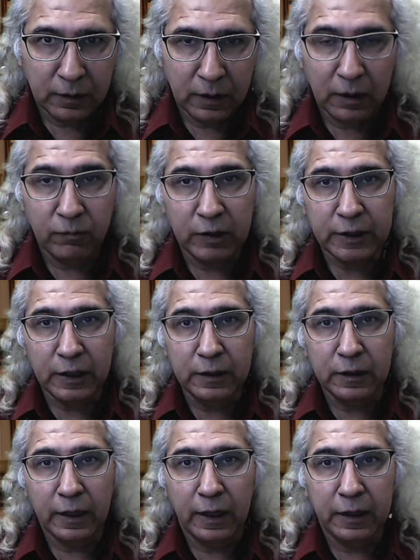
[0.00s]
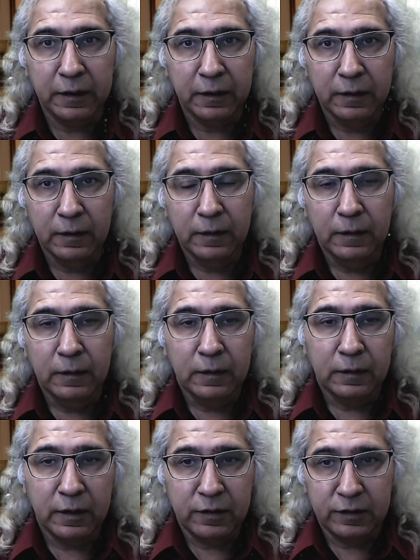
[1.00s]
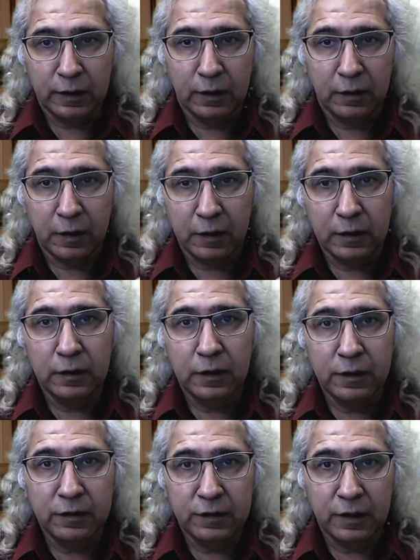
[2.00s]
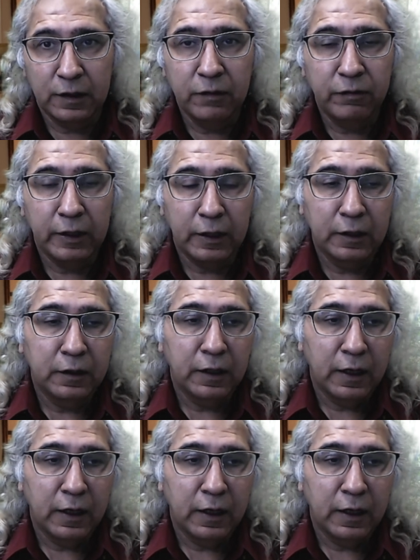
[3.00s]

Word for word: And within that, there's a really significant